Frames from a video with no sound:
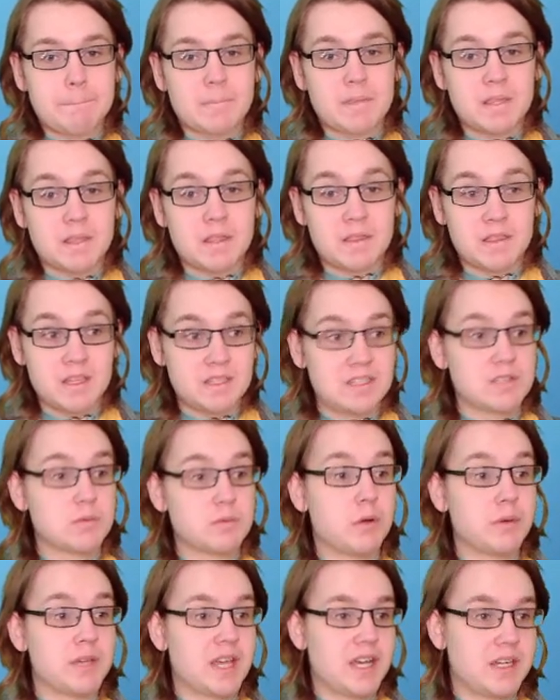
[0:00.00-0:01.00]
This is what
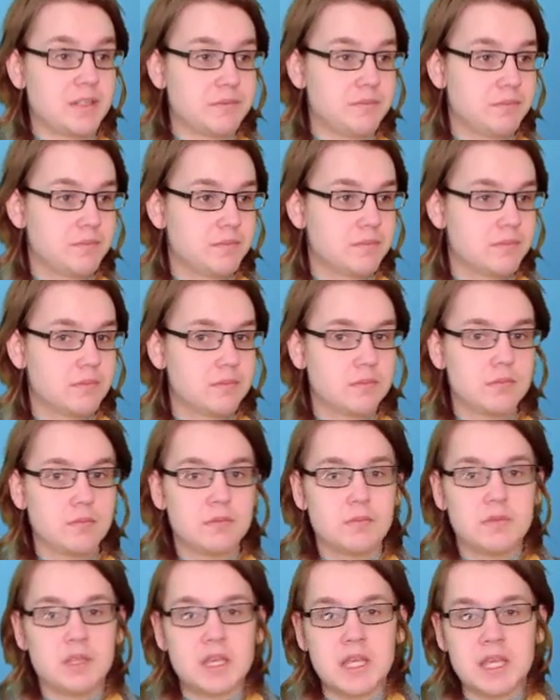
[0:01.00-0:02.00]
we had.
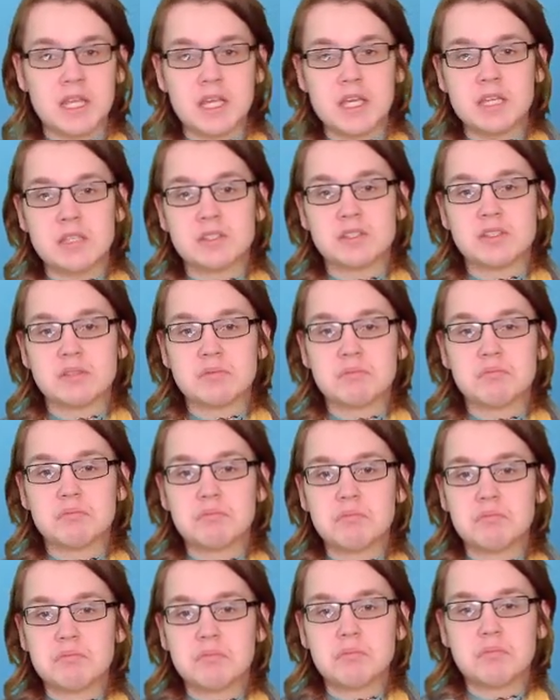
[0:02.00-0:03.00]
It is
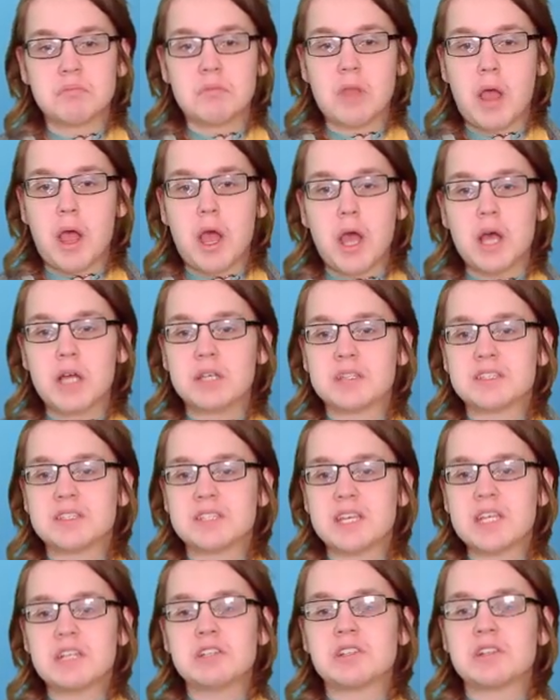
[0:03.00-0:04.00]

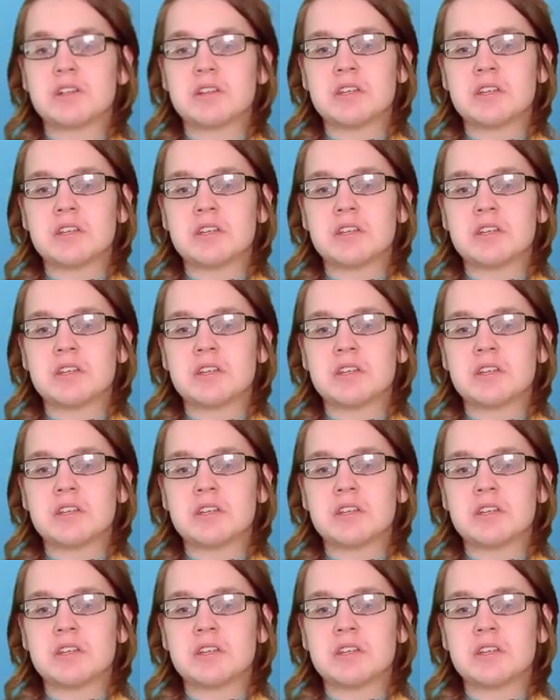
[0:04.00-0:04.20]
essentially